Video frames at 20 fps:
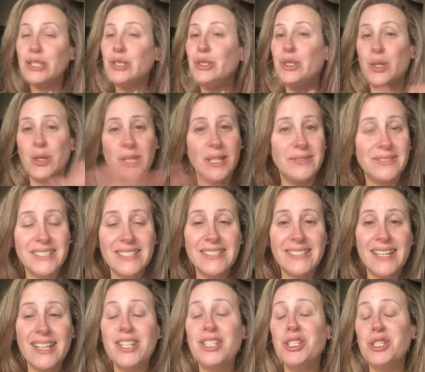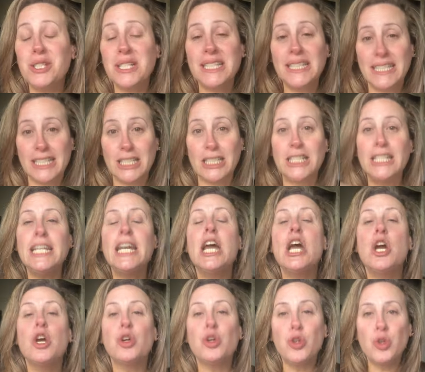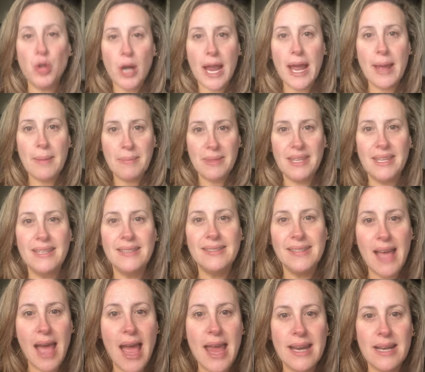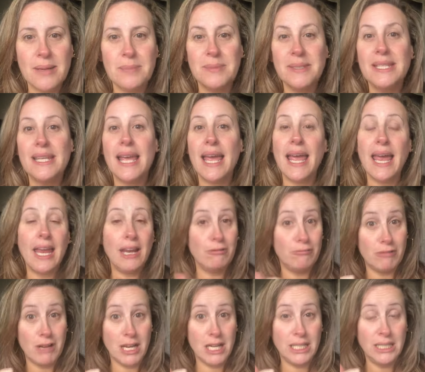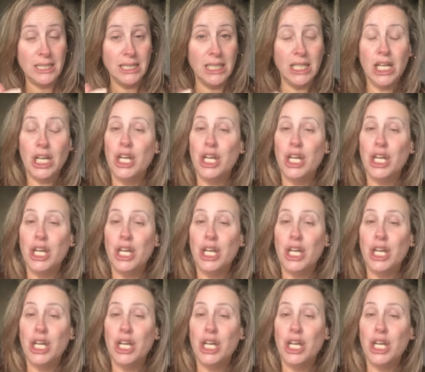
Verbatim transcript: You don't have to sell. You could literally grab these items and run.